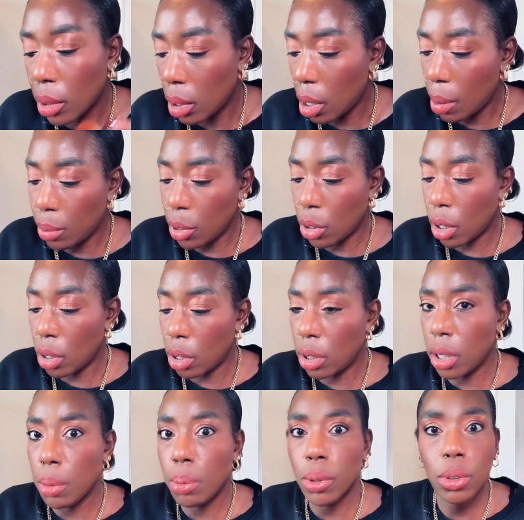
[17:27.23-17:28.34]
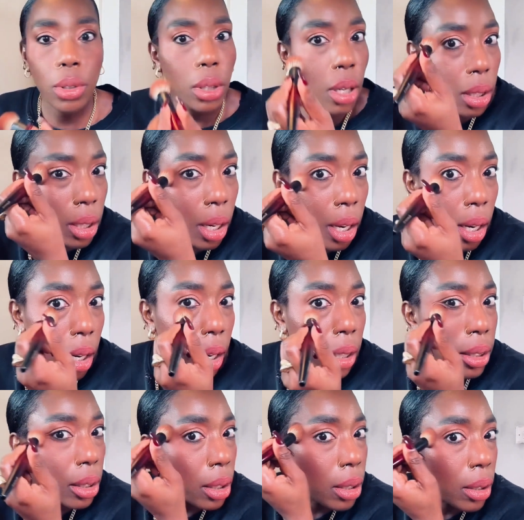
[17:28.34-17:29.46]
I'm just gonna deepen into that
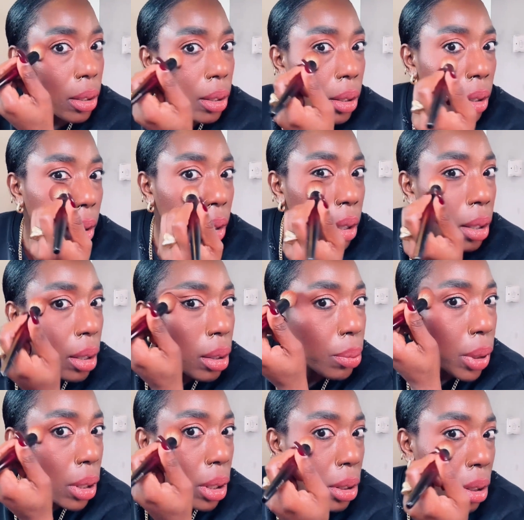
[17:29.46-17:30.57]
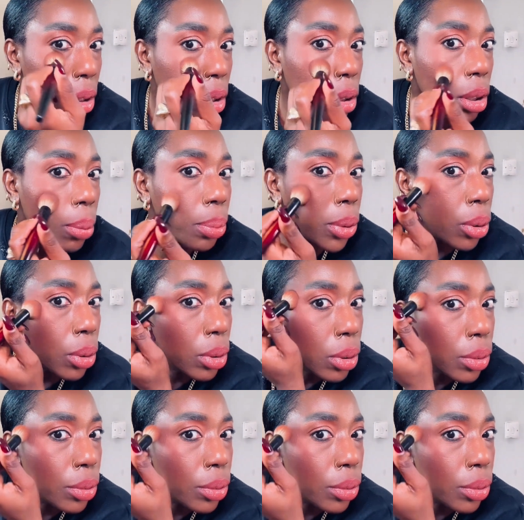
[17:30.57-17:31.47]
highlighter because it's subtle.